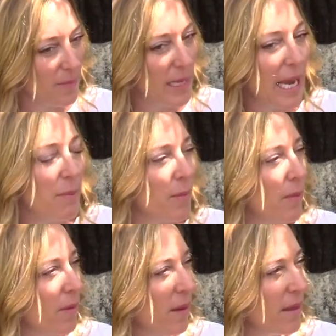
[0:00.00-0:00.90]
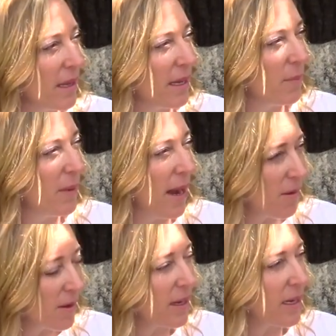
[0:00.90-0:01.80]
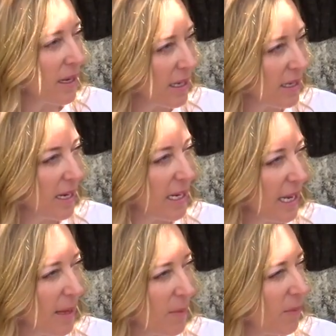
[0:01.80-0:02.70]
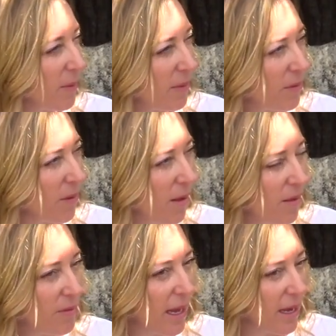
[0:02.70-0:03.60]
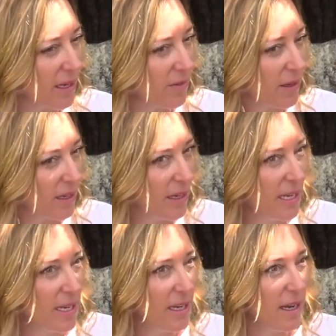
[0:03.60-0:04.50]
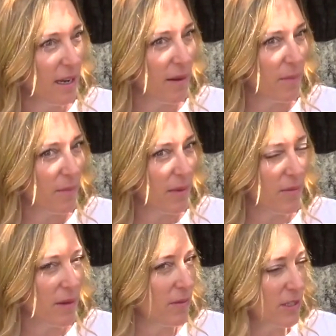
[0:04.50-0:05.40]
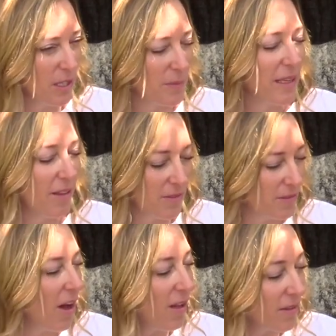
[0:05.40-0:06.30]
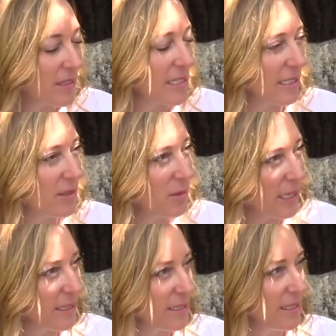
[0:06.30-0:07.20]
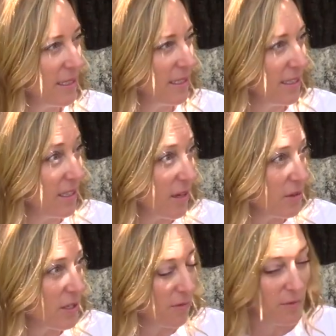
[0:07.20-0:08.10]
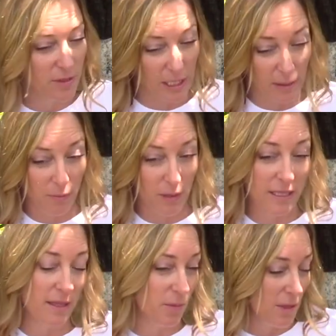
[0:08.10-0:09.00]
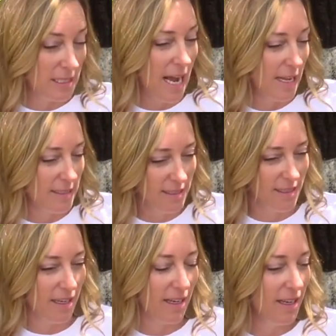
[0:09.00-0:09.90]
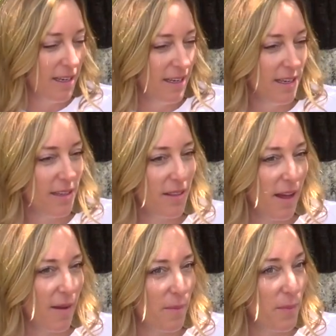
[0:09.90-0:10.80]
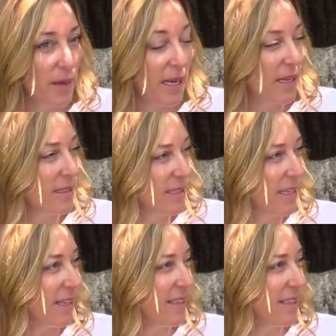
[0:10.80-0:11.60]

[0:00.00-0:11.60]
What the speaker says: capable, I think empowering and capable through all of that, even if it took me all of the 6 weeks, you know, to complete the one task that, but I did it.